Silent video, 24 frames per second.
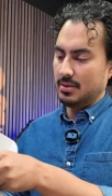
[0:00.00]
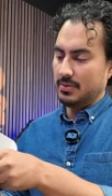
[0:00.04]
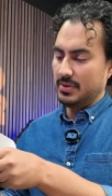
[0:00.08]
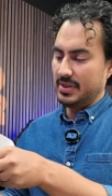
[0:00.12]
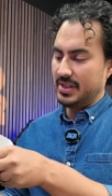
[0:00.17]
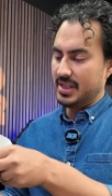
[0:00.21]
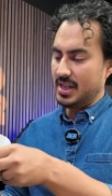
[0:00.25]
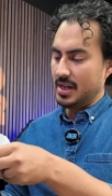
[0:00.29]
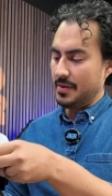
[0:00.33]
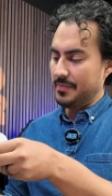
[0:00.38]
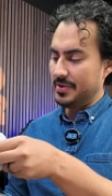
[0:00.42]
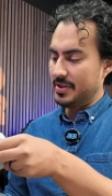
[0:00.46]

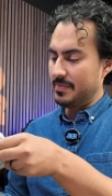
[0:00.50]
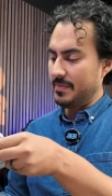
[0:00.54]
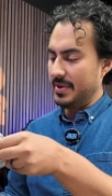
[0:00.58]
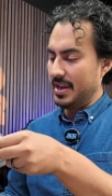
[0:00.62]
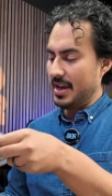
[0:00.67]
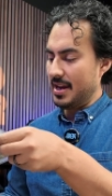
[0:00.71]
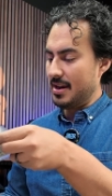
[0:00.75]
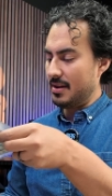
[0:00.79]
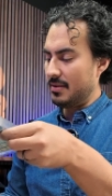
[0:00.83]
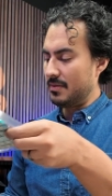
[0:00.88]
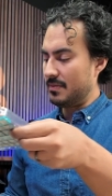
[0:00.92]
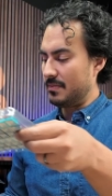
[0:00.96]
Always helps
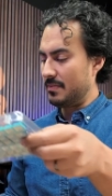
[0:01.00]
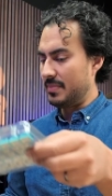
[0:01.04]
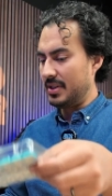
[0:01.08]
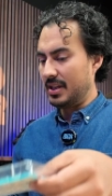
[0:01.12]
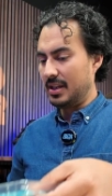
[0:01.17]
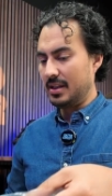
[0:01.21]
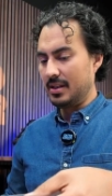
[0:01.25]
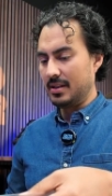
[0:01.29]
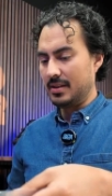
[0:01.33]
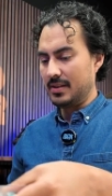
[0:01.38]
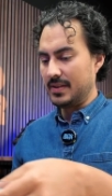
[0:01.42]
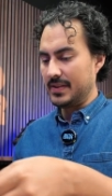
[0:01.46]
me out
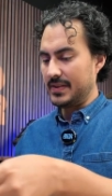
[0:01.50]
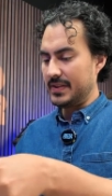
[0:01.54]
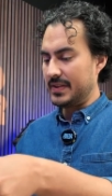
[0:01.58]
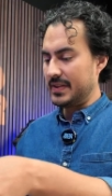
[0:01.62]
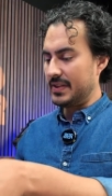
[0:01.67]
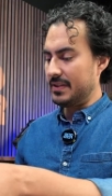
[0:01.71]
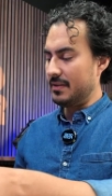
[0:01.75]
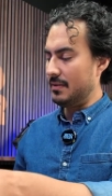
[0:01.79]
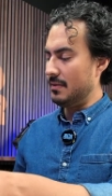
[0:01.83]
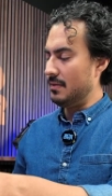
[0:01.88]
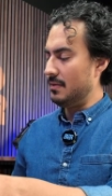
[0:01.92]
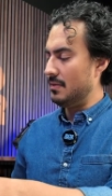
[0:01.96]

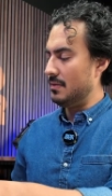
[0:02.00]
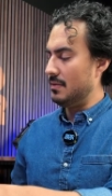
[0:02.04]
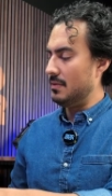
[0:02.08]
because